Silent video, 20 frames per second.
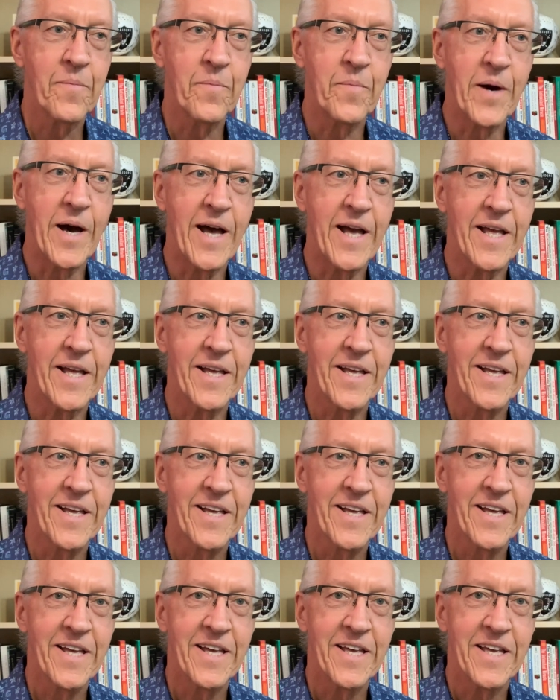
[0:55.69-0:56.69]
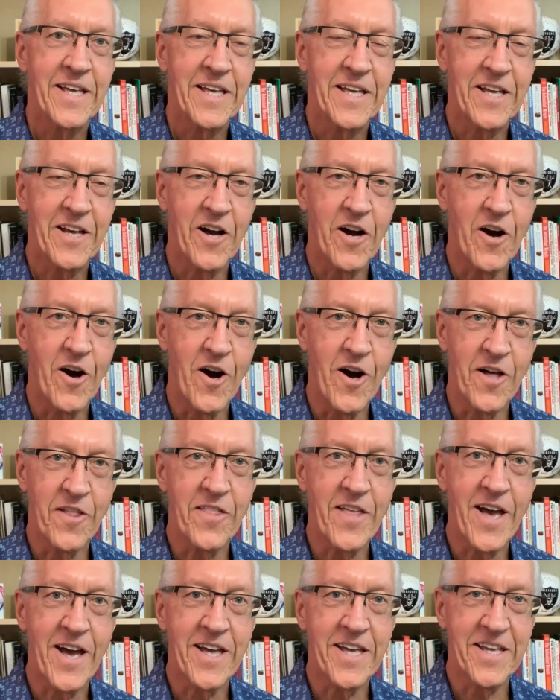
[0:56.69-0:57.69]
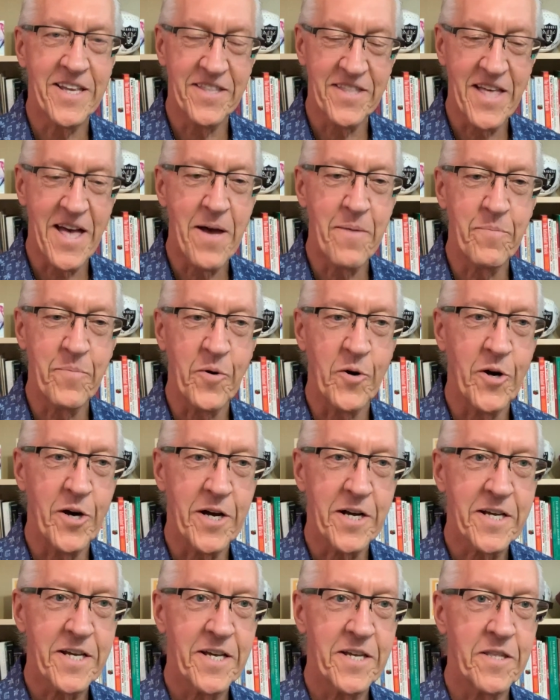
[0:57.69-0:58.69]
But on that in that book,